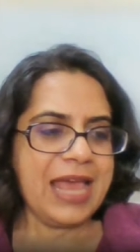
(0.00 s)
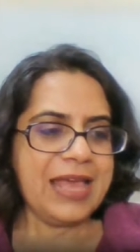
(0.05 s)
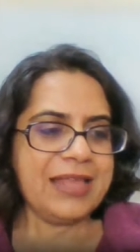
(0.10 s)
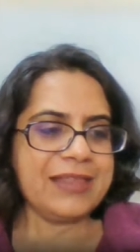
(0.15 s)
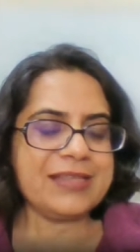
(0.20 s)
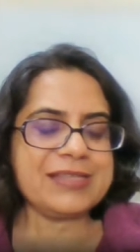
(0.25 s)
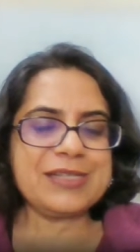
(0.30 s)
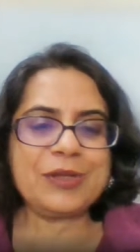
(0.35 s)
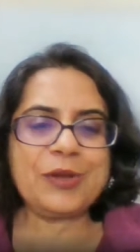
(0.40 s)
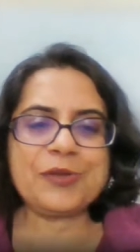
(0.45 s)

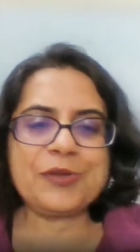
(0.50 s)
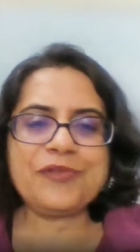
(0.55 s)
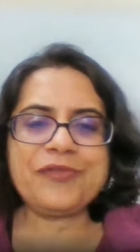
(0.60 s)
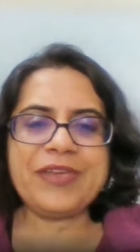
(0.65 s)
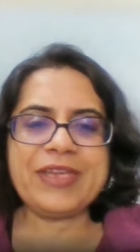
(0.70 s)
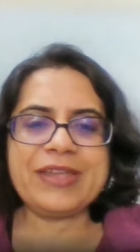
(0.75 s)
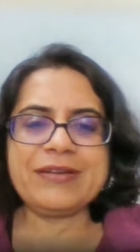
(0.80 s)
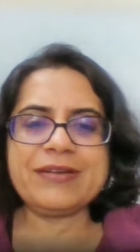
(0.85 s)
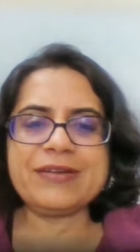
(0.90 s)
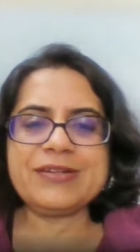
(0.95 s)
there's a lot of
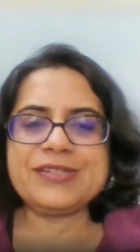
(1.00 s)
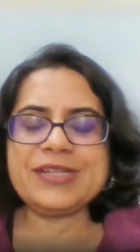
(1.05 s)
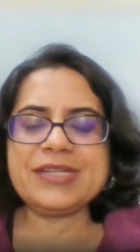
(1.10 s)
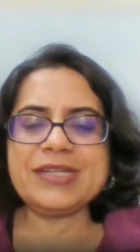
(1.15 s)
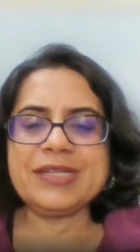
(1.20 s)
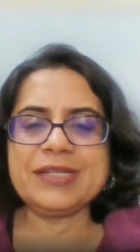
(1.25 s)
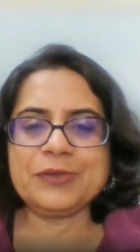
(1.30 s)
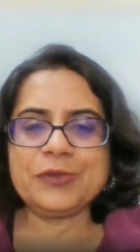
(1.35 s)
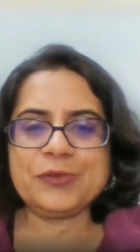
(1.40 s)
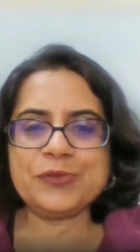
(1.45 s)
energy
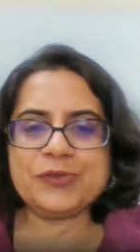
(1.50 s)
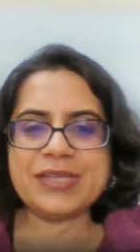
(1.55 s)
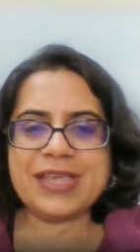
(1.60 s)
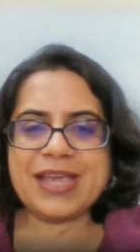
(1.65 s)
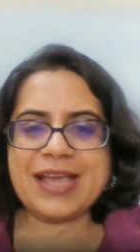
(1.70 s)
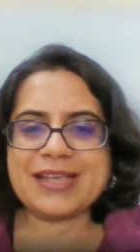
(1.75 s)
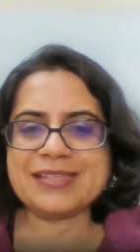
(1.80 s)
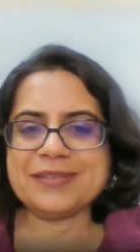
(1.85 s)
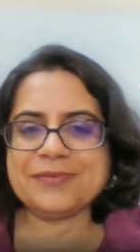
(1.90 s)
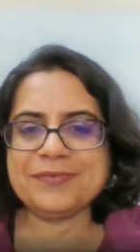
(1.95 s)
and
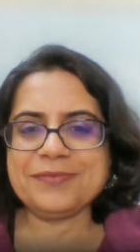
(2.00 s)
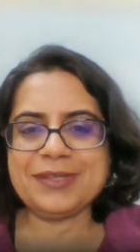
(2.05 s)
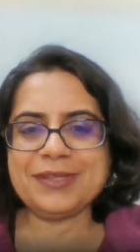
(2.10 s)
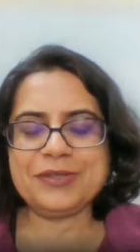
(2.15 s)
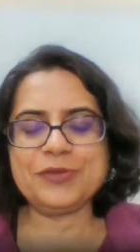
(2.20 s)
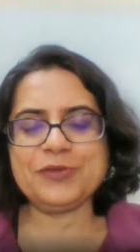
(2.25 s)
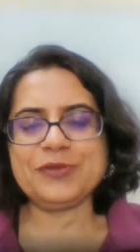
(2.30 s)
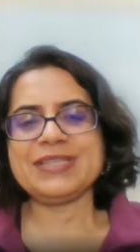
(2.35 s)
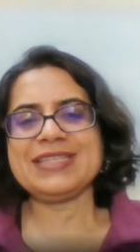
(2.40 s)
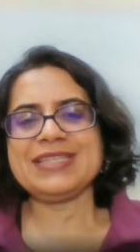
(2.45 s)
enthusiasm
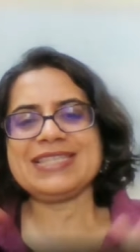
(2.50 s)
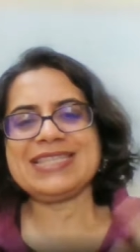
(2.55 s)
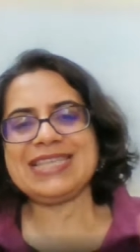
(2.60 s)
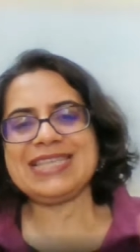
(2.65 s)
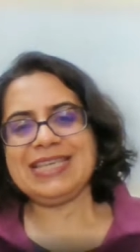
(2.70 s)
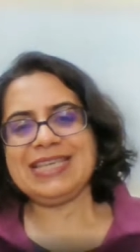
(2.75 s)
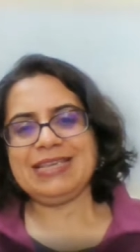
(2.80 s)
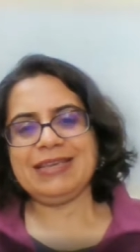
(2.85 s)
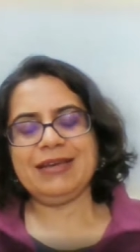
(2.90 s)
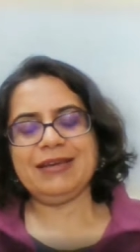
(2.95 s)
that you can
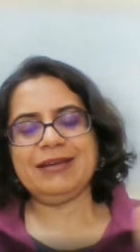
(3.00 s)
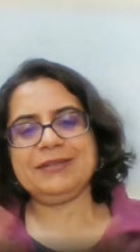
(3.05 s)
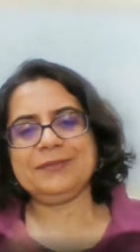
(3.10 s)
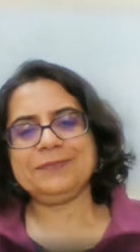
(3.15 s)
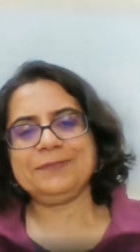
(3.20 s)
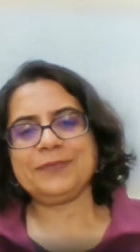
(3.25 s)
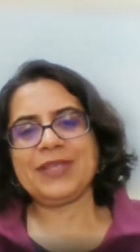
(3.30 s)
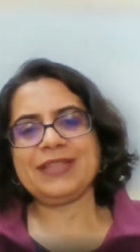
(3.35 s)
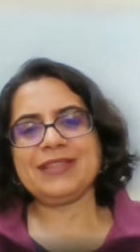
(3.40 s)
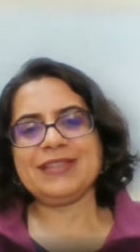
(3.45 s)
see uh,
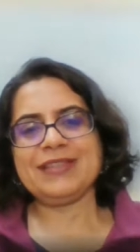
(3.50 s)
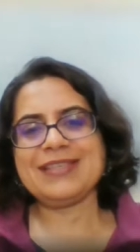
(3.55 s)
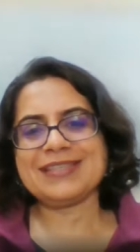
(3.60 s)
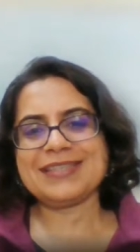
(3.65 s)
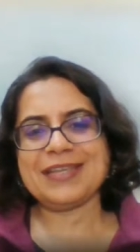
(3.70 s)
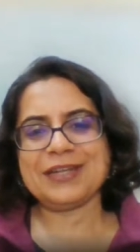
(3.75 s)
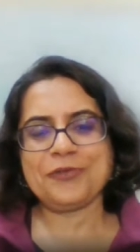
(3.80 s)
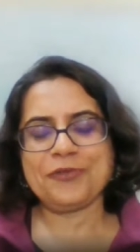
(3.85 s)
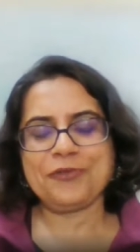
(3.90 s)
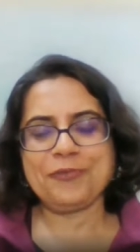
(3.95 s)
in this
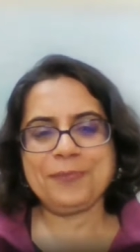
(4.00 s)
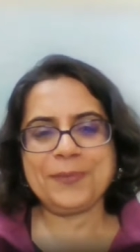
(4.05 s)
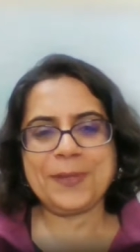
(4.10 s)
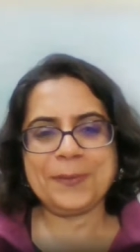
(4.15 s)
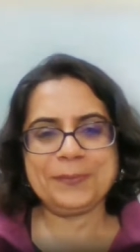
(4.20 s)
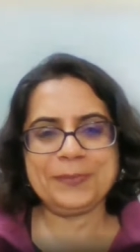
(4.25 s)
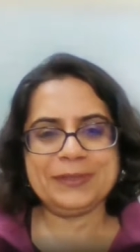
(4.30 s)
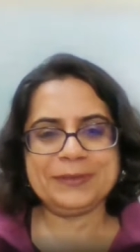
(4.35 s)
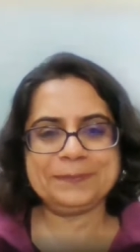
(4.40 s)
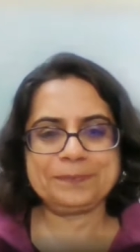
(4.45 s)
set of
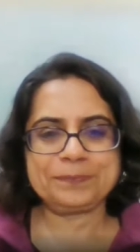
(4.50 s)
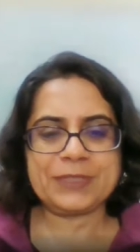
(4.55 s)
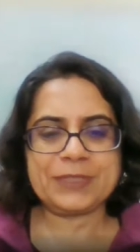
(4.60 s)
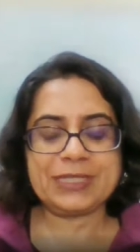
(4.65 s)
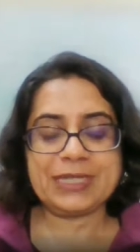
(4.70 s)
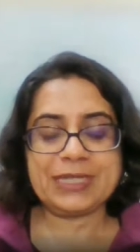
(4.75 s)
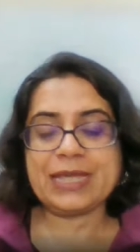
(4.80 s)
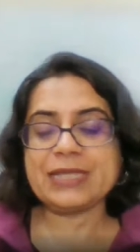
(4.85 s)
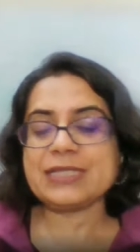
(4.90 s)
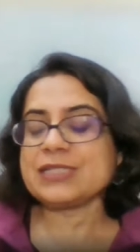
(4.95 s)
people
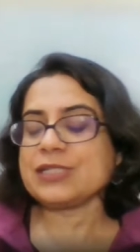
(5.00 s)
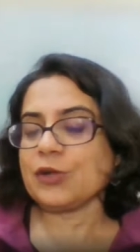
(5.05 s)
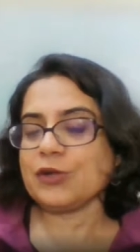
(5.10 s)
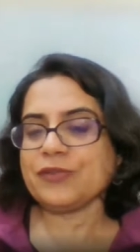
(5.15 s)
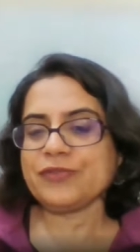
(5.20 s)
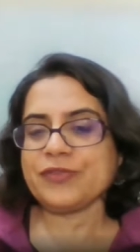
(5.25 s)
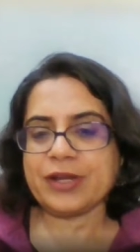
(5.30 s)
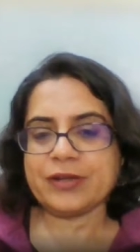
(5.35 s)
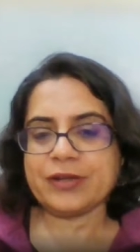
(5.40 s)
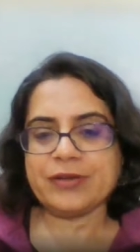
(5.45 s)
it takes a lot
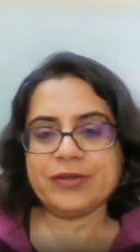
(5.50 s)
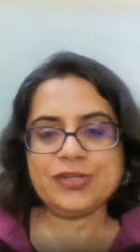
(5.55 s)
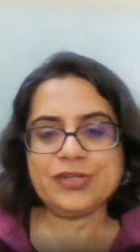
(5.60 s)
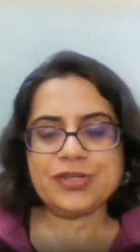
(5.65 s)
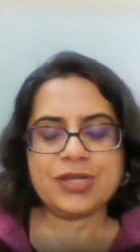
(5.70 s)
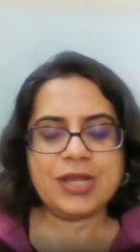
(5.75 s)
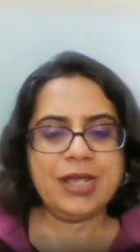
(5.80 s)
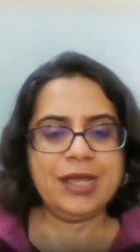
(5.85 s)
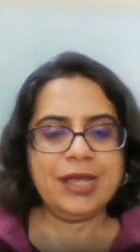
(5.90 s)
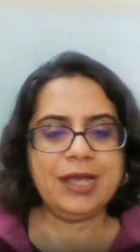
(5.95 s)
of
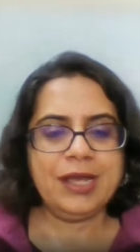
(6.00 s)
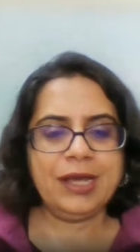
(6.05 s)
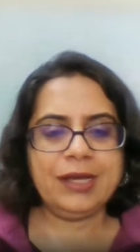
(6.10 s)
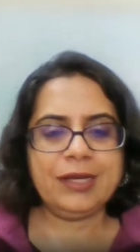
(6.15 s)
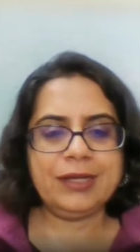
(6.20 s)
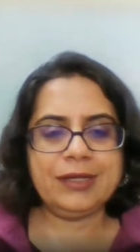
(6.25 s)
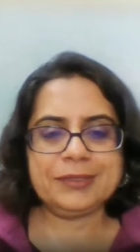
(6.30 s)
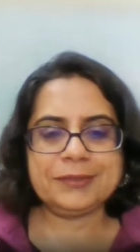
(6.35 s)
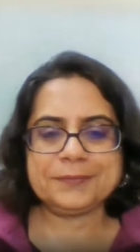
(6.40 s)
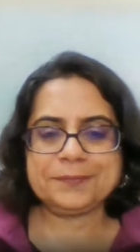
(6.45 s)
courage
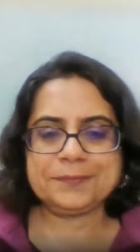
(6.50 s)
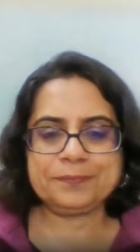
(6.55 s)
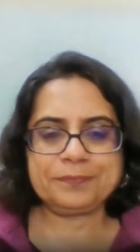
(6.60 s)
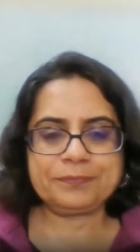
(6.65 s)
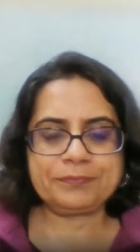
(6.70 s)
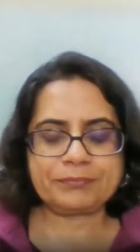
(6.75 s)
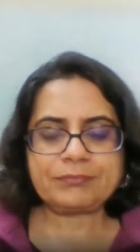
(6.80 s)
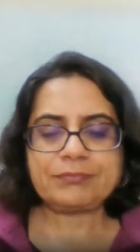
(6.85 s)
um,